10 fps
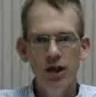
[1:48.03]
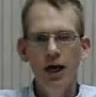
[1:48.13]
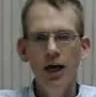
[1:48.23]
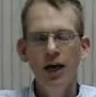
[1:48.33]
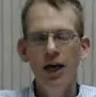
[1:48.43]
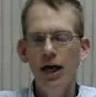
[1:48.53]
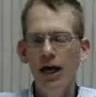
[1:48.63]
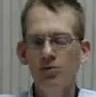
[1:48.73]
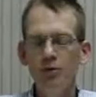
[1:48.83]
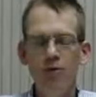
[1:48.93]
and it
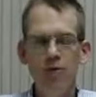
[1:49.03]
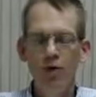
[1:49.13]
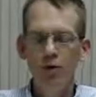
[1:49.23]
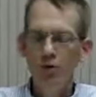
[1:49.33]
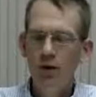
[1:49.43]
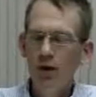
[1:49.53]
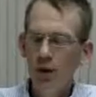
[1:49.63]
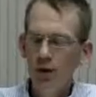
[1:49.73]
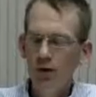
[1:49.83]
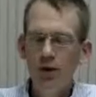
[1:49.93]
allows me to scroll through a
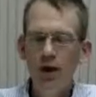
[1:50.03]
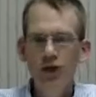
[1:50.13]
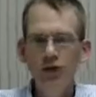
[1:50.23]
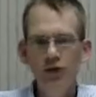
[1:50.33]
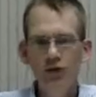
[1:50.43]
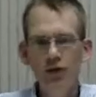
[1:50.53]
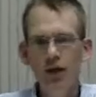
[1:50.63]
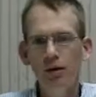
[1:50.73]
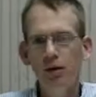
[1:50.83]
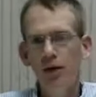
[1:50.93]
menu that controls a
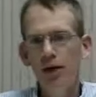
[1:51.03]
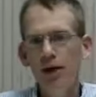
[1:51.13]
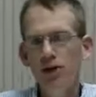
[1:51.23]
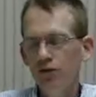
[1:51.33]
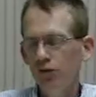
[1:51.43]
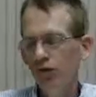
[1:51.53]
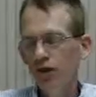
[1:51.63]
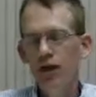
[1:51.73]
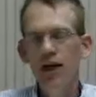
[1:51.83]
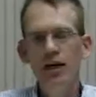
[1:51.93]
number of things. The first thing
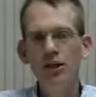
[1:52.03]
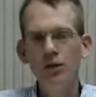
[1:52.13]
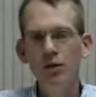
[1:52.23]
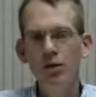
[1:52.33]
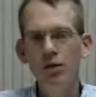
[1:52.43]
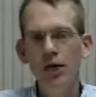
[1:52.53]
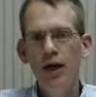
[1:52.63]
that I control